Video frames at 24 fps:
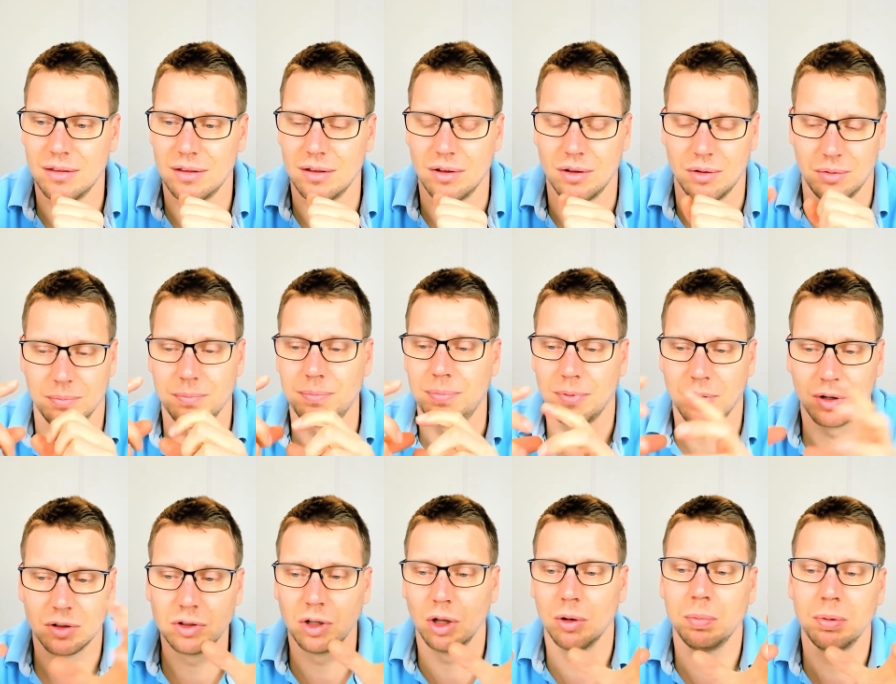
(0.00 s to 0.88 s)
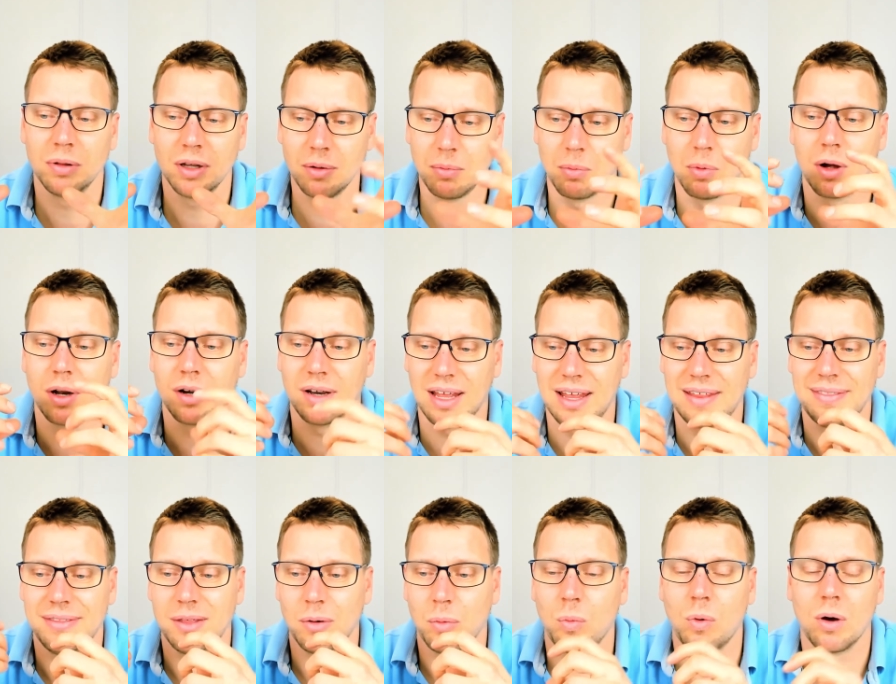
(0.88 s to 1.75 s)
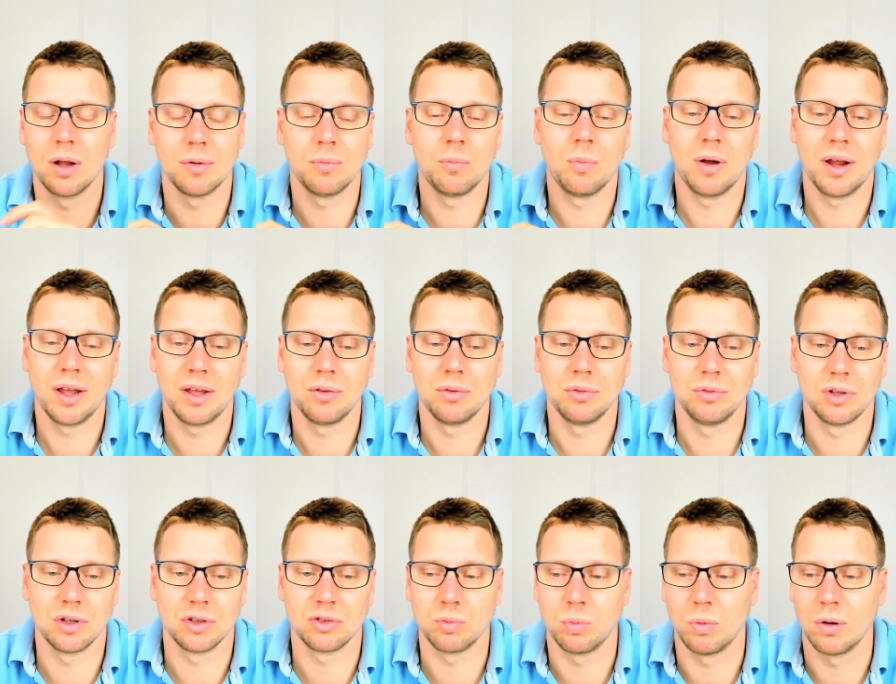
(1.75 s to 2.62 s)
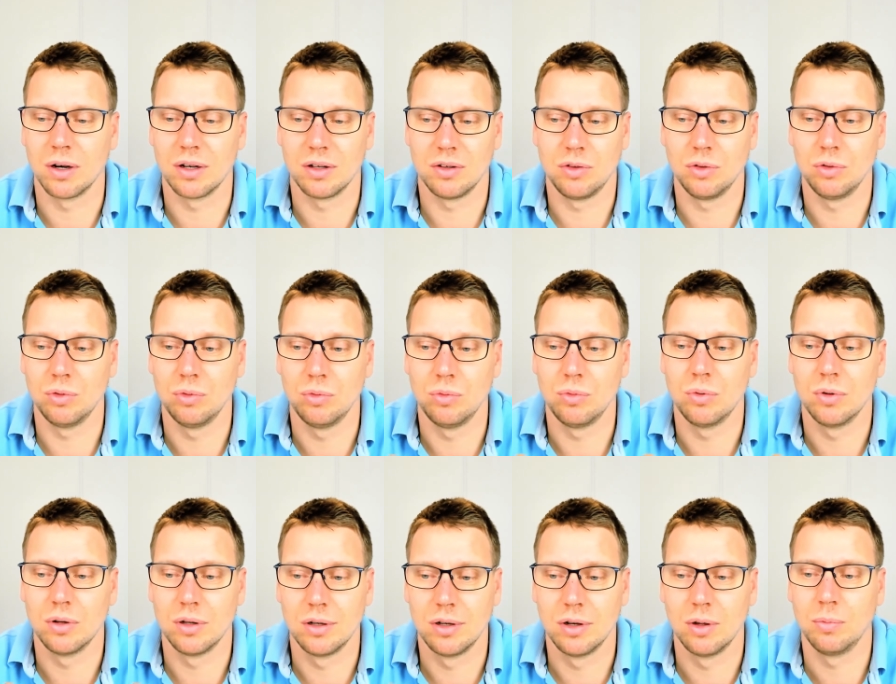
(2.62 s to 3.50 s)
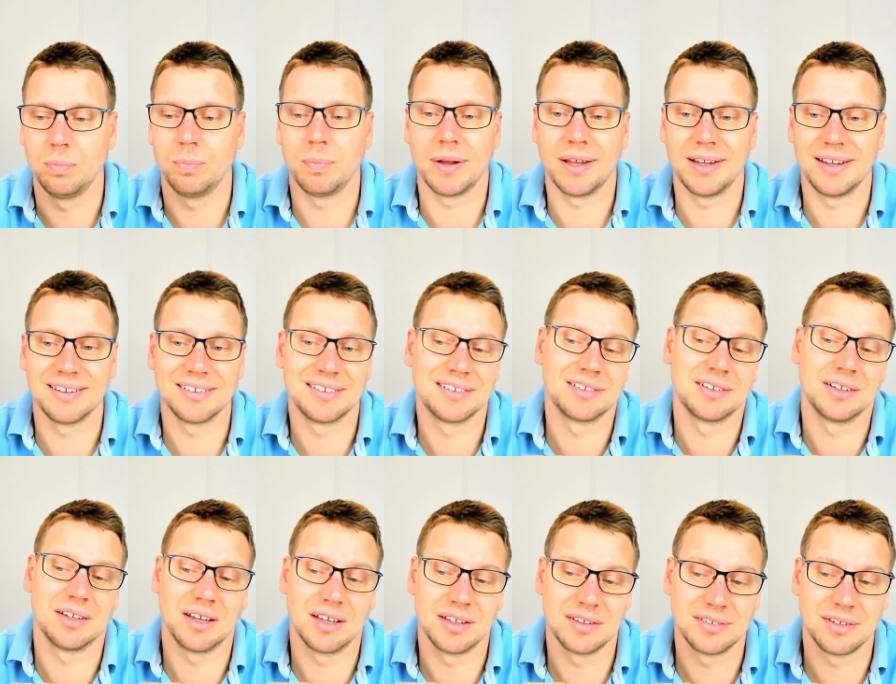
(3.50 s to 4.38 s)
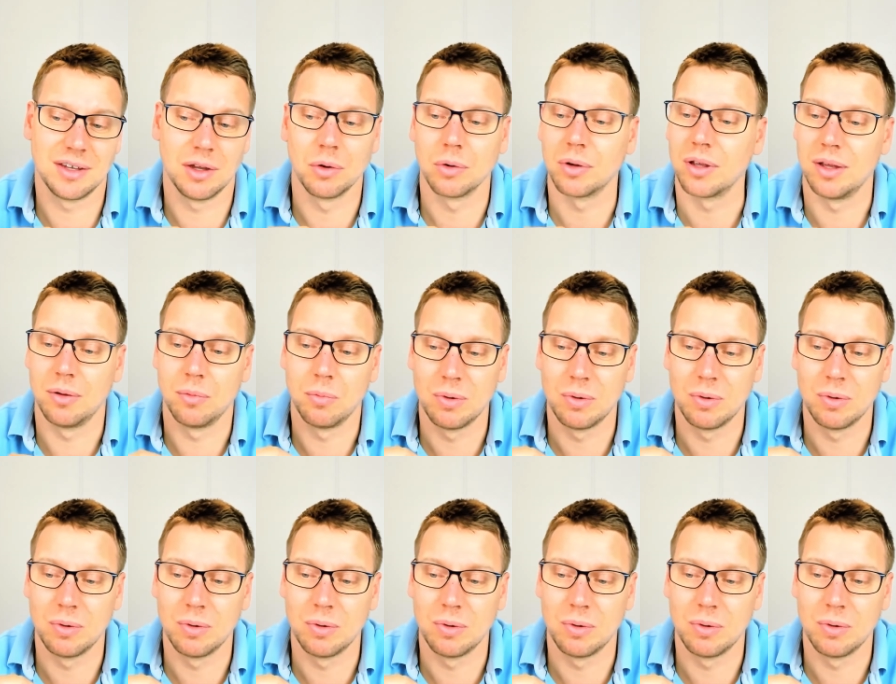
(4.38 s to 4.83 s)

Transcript: uh, globally one, and the one where you just want to do load balancing and say, okay,